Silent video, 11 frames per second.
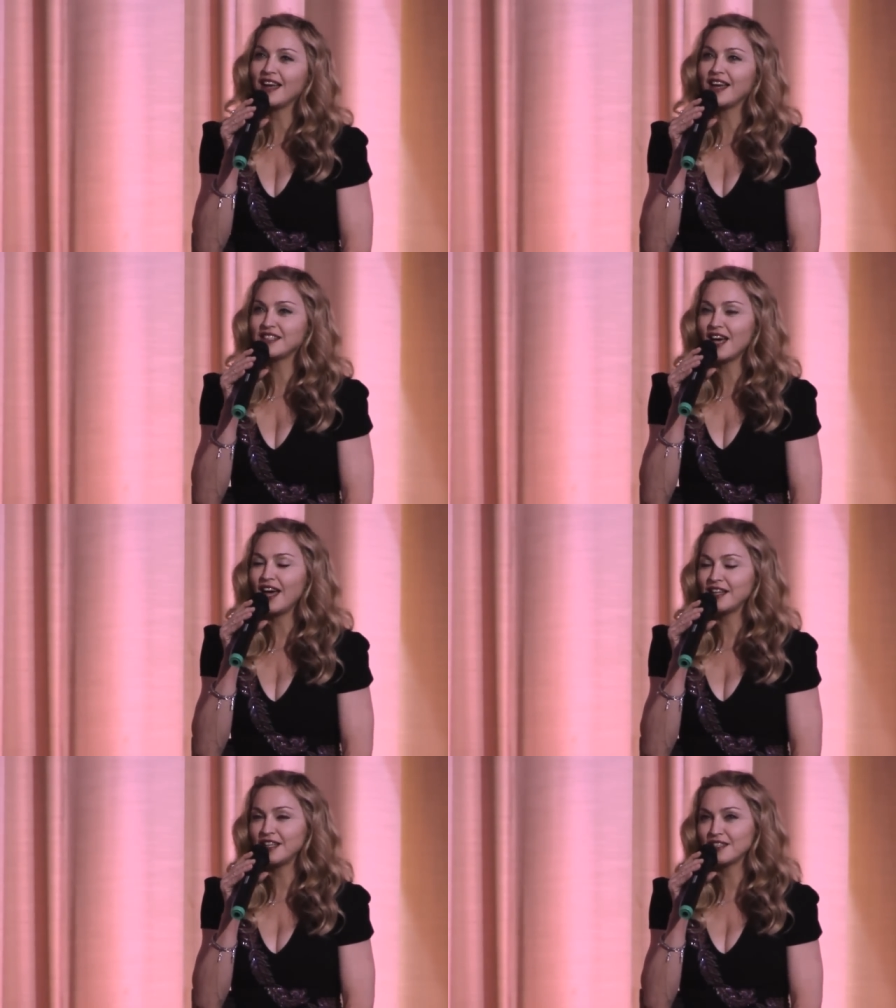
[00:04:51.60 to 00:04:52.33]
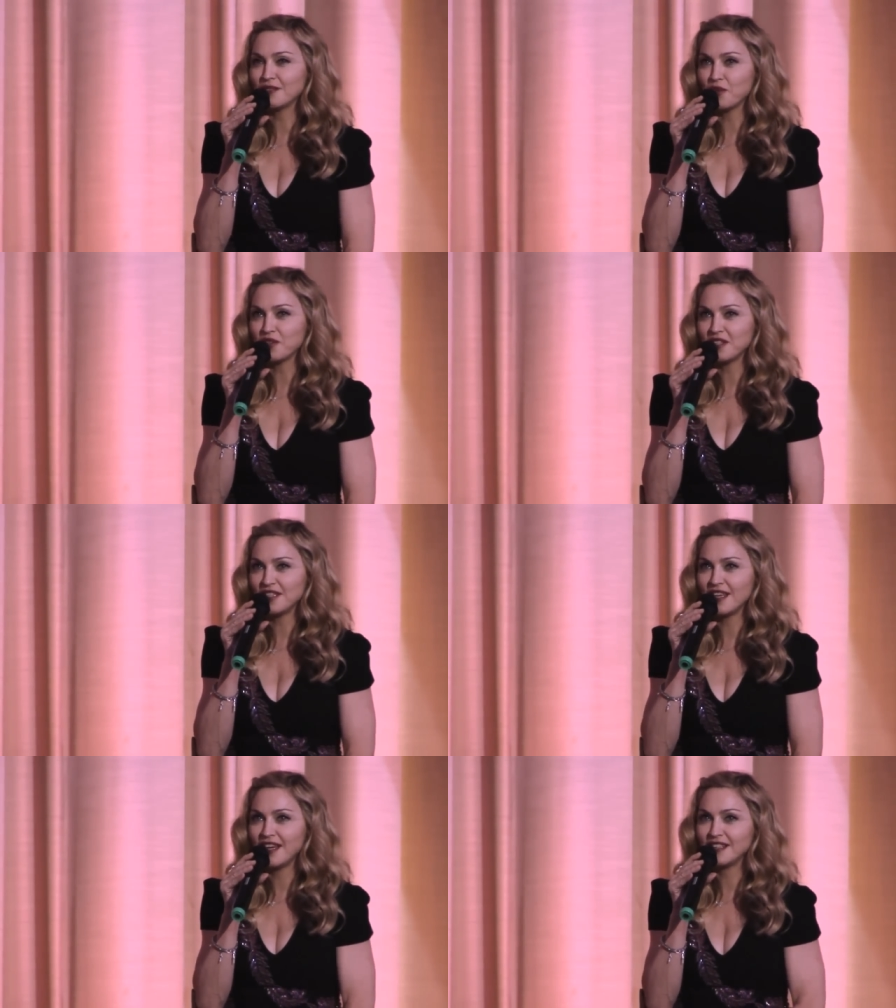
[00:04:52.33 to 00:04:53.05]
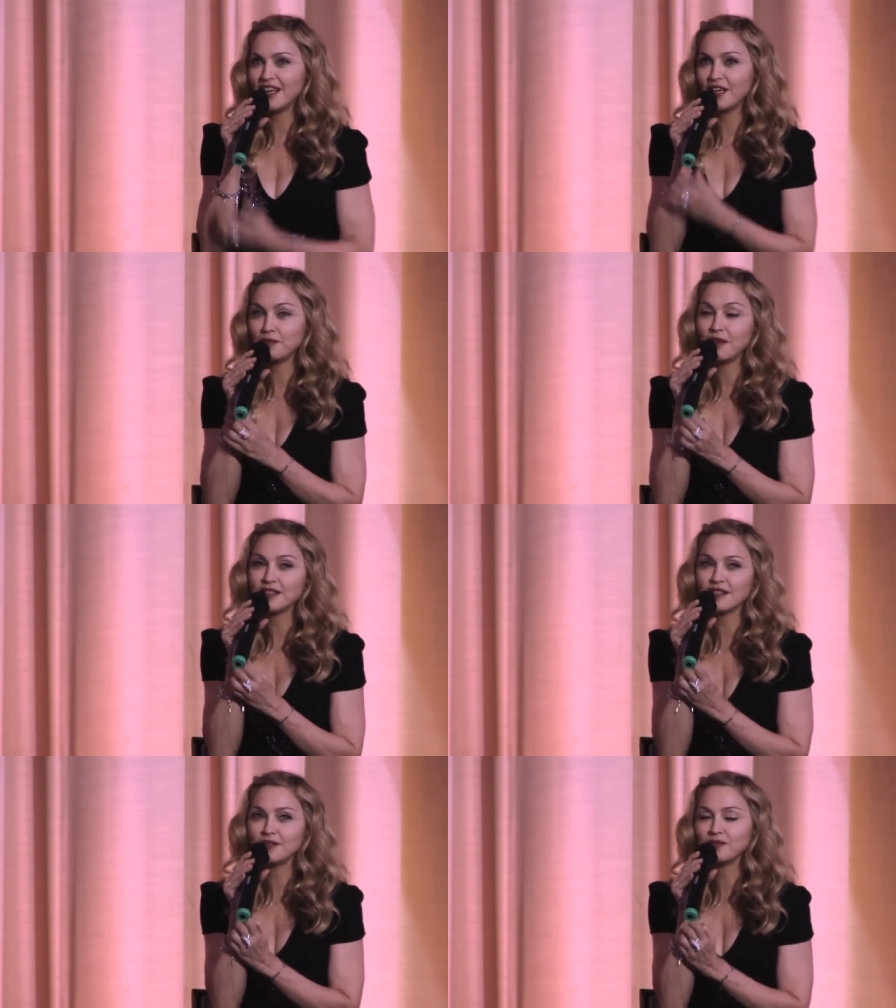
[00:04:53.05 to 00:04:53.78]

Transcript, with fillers: I had to hide his more than he had to hide mine.